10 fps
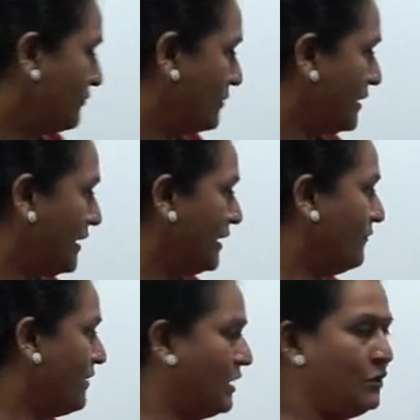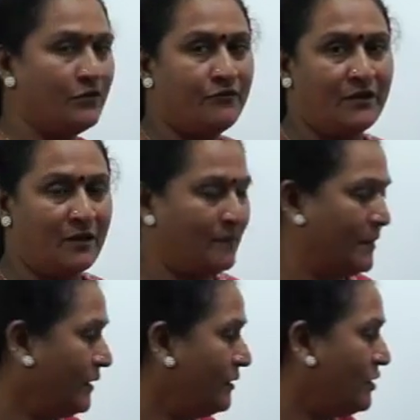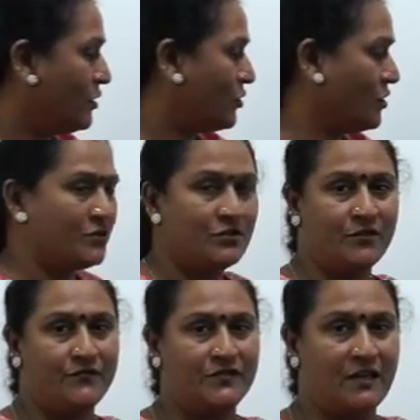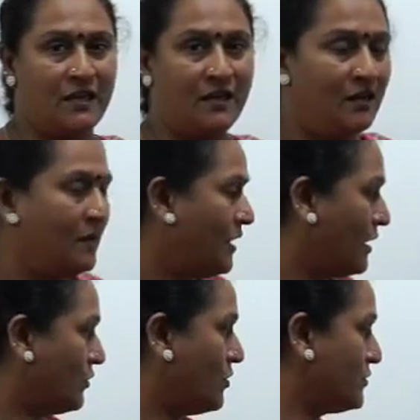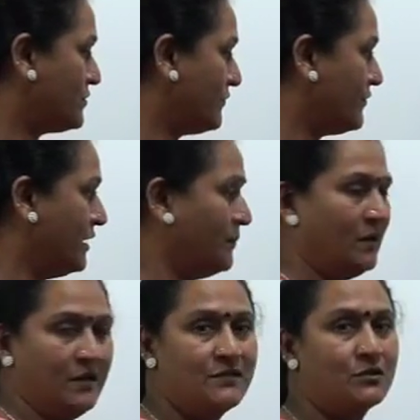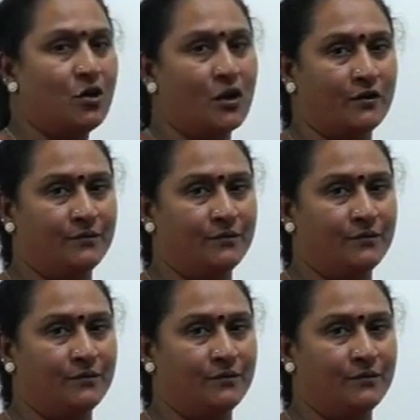getting value of one part, cost of chair and cost of table is got.